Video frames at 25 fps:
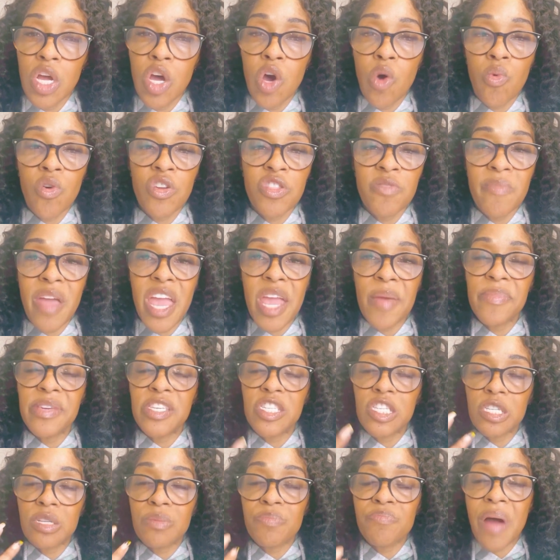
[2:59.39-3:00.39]
with maybe
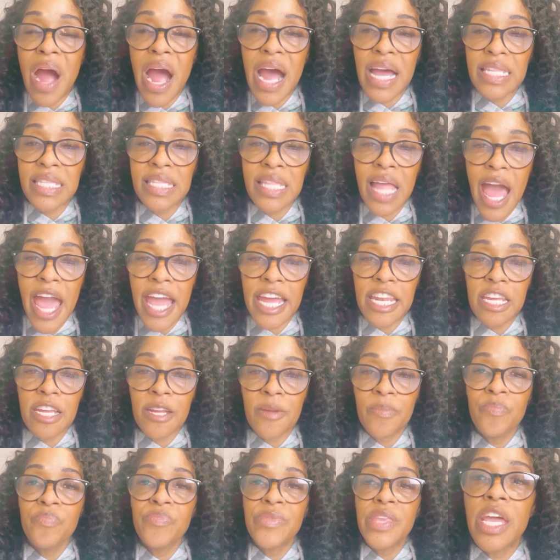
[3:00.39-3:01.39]
spotlighting,